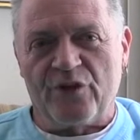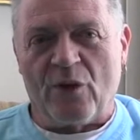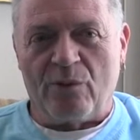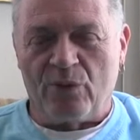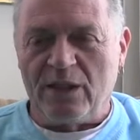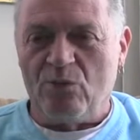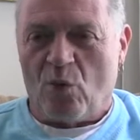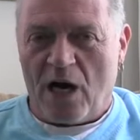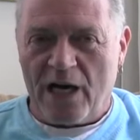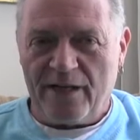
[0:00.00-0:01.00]
so I really
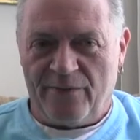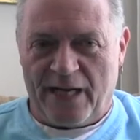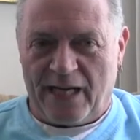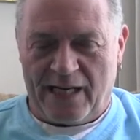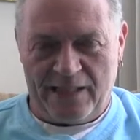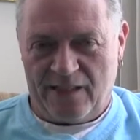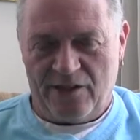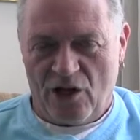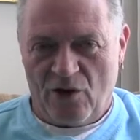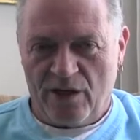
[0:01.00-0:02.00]
wanted that. I
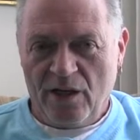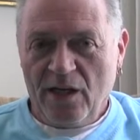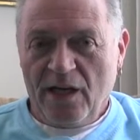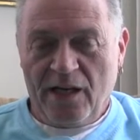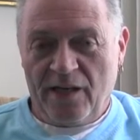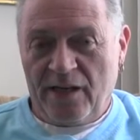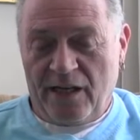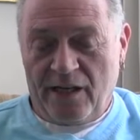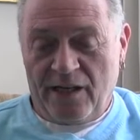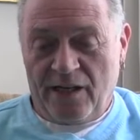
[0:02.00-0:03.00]
didn't know it. And
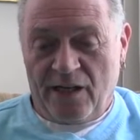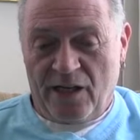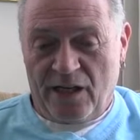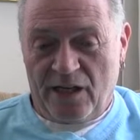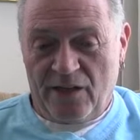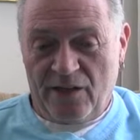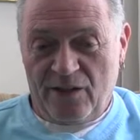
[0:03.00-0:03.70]
and uh,